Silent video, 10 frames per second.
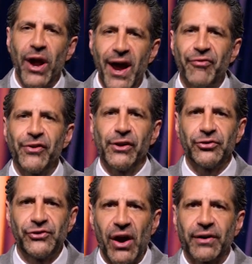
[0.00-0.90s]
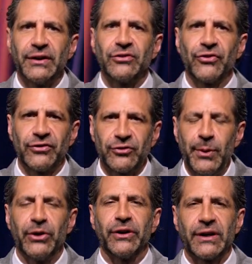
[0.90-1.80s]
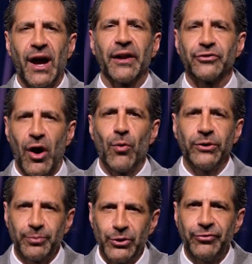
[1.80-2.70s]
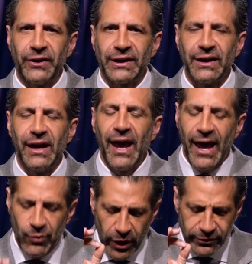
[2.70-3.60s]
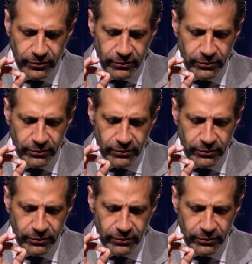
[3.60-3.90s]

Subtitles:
Wherever there's darkness, the Spirit of God is always moving. And what